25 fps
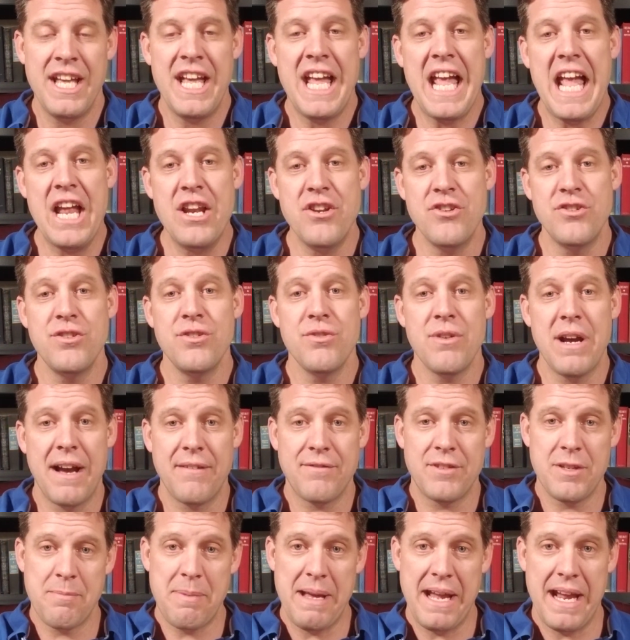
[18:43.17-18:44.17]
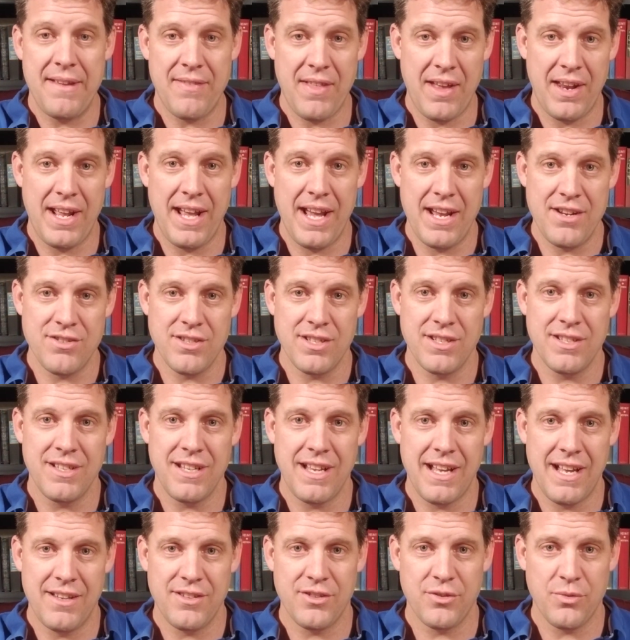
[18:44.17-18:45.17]
and you have to pay that agent
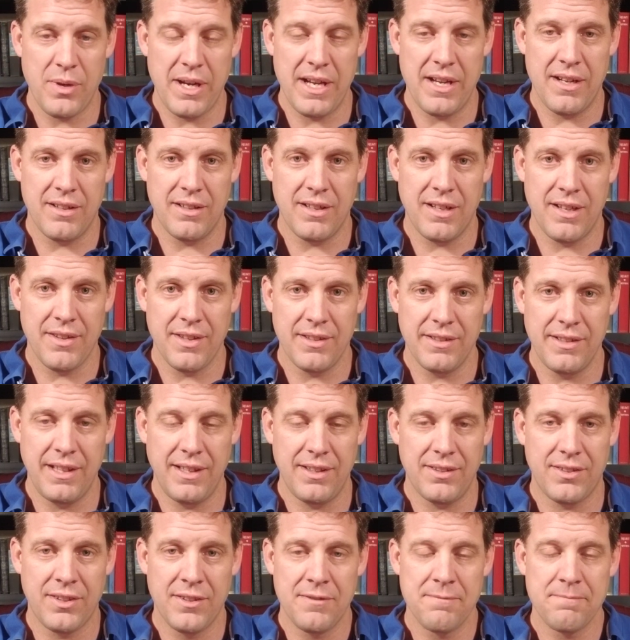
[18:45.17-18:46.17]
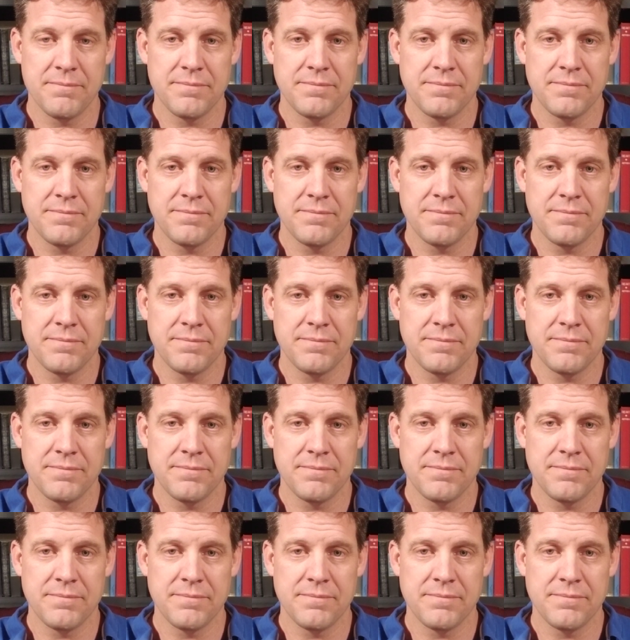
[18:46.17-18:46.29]
as well on a lease.